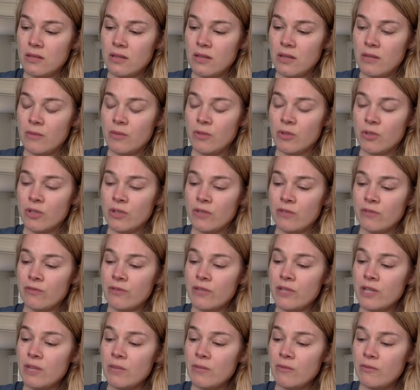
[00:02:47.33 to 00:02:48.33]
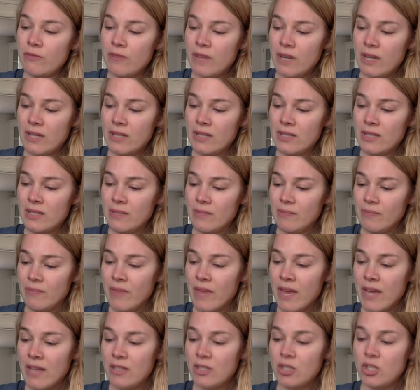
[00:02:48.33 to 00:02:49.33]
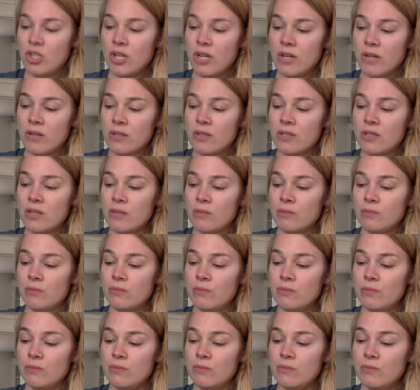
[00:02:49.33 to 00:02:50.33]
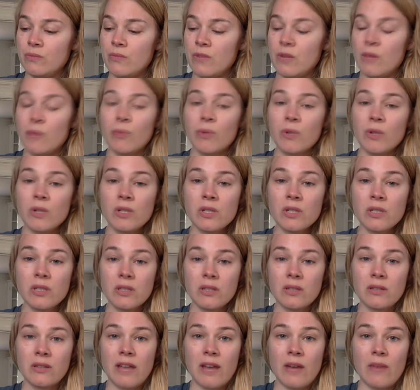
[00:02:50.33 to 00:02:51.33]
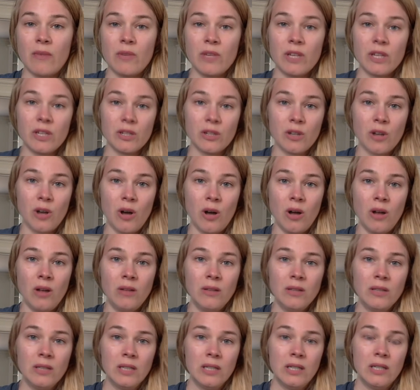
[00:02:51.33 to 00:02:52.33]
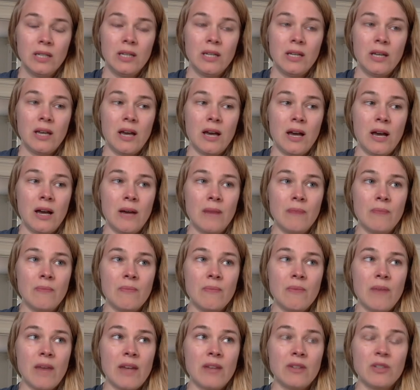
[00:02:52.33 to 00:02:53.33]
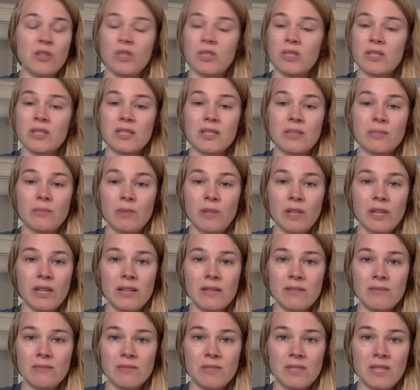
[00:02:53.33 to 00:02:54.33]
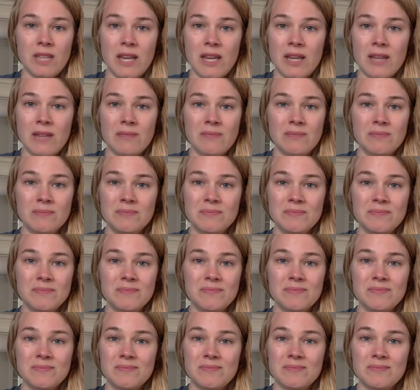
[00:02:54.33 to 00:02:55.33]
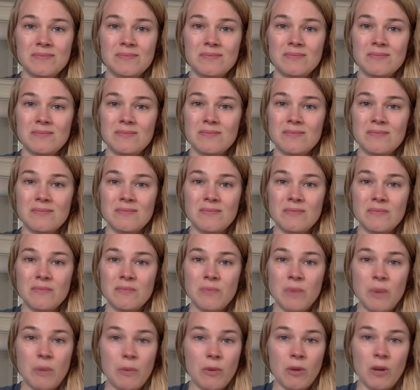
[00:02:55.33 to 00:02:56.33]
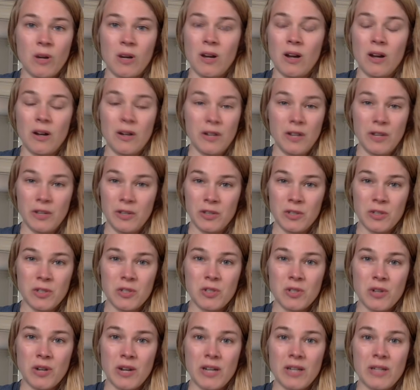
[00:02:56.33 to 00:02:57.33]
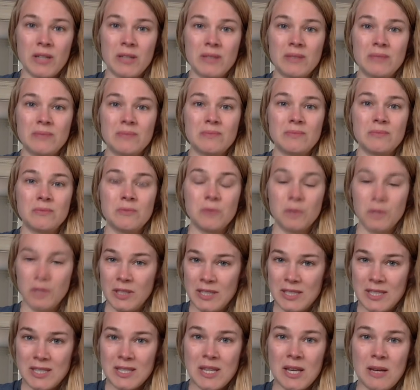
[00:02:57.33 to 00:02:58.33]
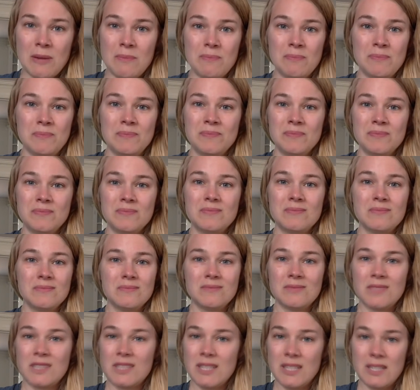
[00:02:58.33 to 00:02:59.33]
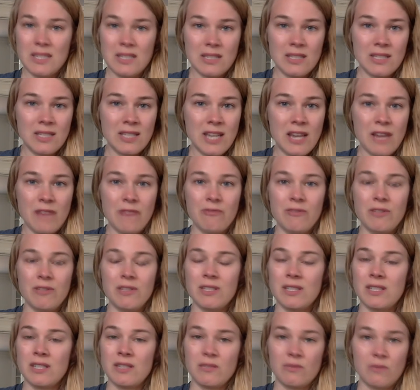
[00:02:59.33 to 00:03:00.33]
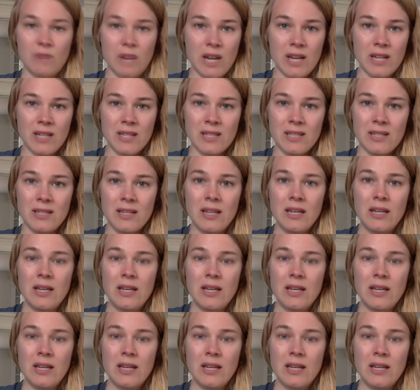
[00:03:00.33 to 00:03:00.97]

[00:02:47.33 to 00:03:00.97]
Immigrant Freedom Fund has shared some numbers that we can call, and just simply say, people are on hunger strike, release them. This isn't safe. This isn't right.